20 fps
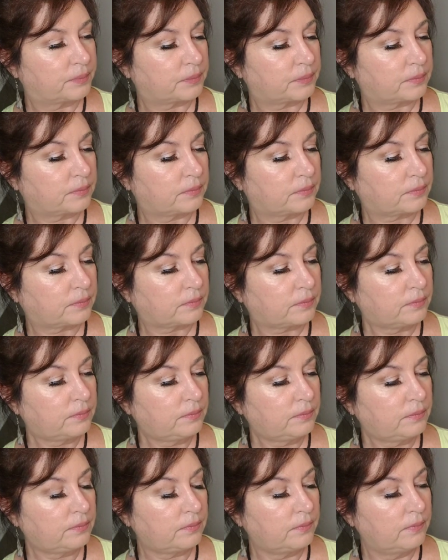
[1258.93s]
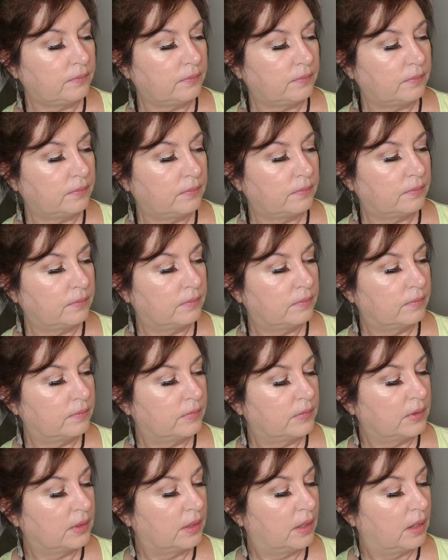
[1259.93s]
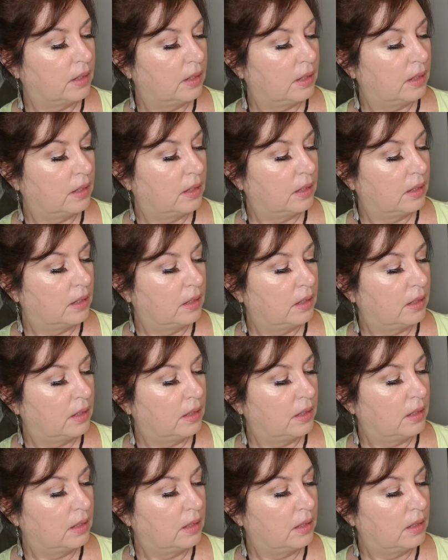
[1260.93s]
Nothing is said.